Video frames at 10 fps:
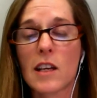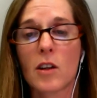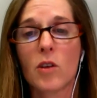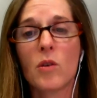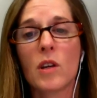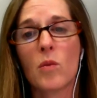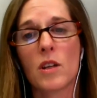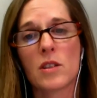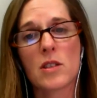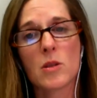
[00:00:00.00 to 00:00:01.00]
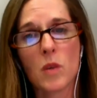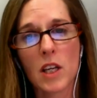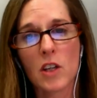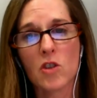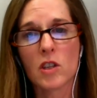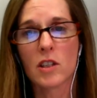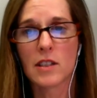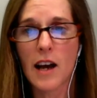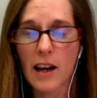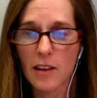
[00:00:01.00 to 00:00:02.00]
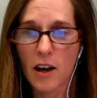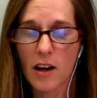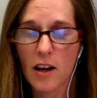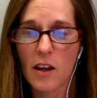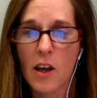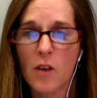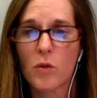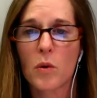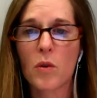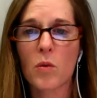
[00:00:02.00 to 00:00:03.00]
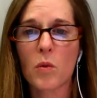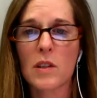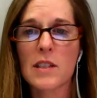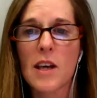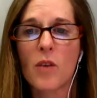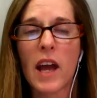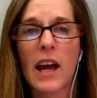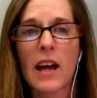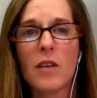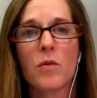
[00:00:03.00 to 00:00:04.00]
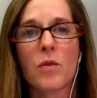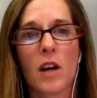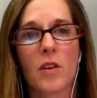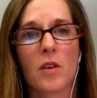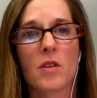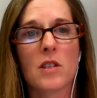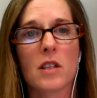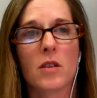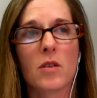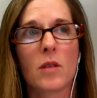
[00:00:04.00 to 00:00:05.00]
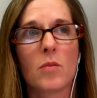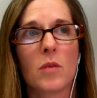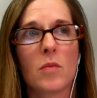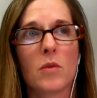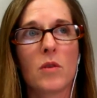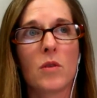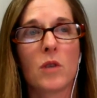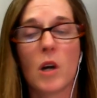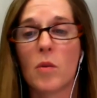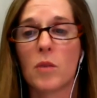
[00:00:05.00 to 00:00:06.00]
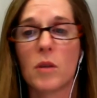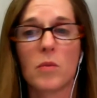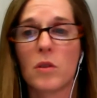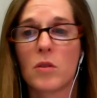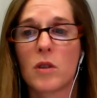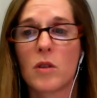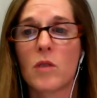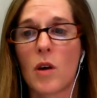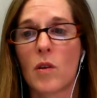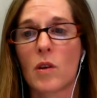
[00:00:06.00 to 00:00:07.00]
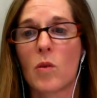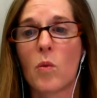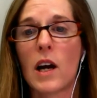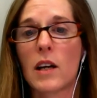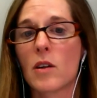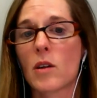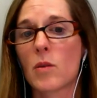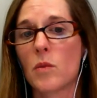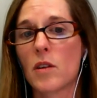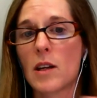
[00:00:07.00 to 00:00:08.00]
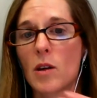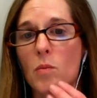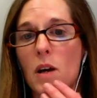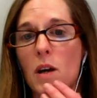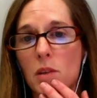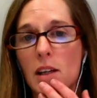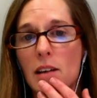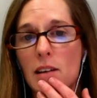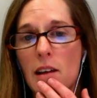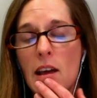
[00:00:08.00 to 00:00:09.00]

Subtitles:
including one's speech and dialogue, for both oneself and for others, including people you know and people you don't know in a wider community or public.